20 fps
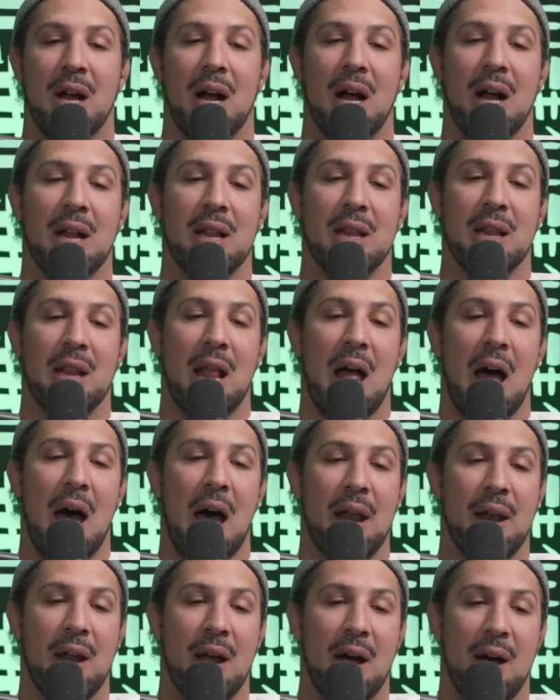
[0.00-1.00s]
a
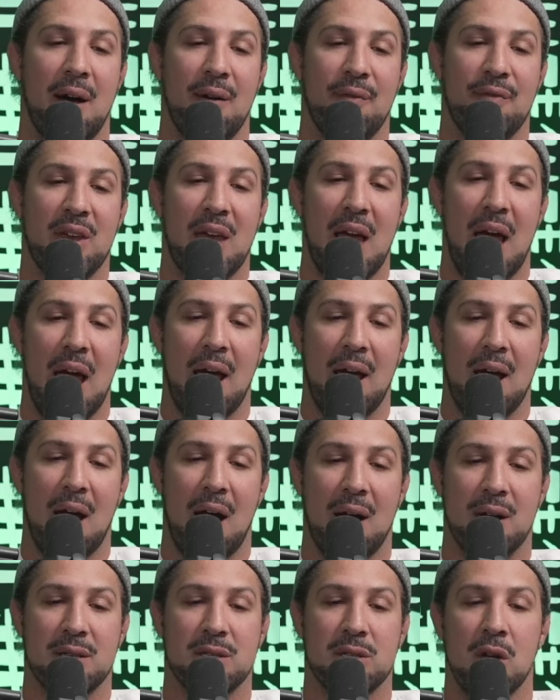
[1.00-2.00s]
lot of
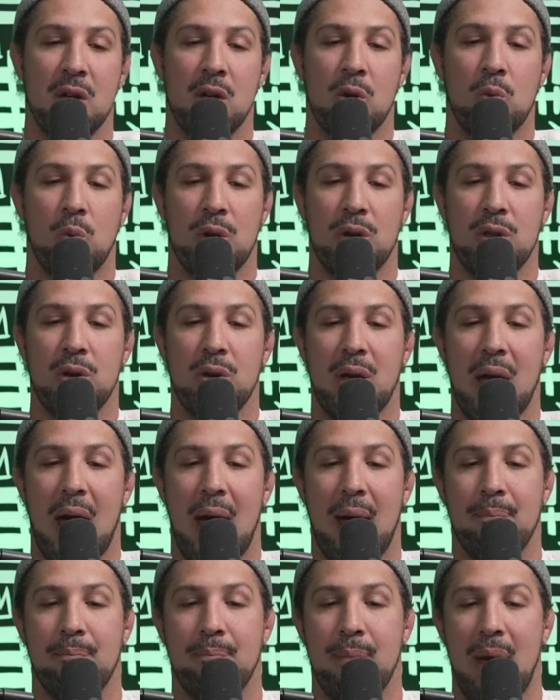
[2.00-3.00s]
chaos when you
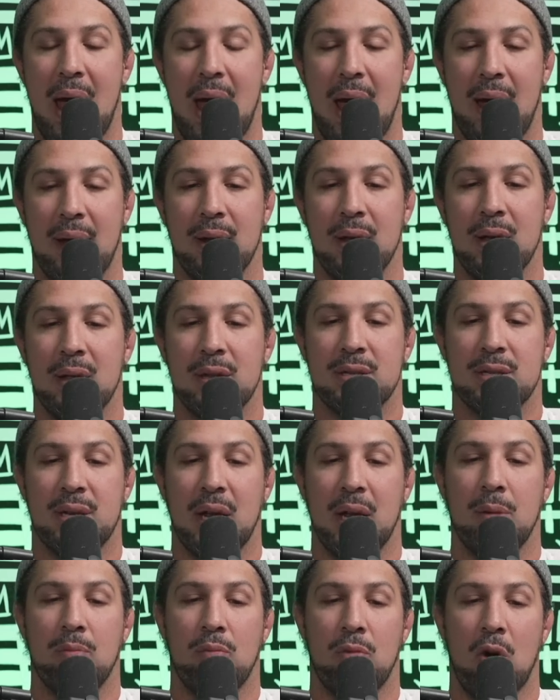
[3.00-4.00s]
got Matt
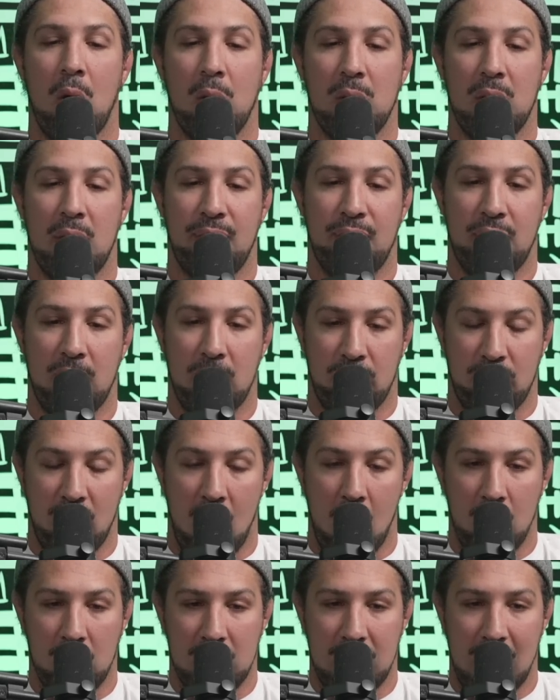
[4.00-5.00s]
Steamrolla
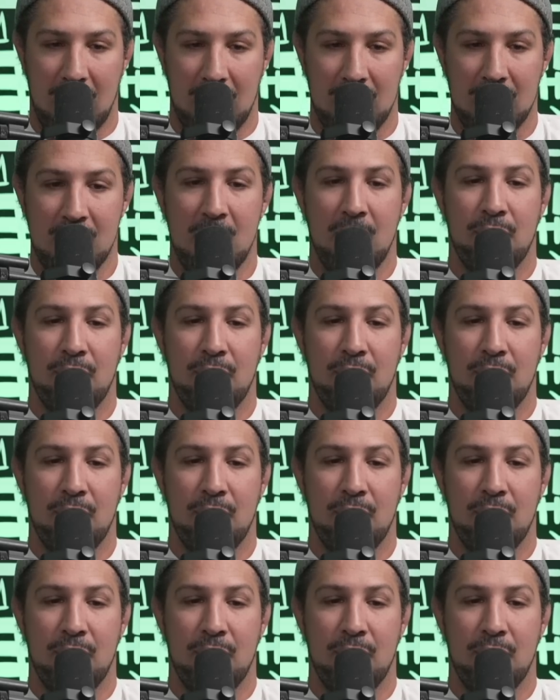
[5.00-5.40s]
Frevola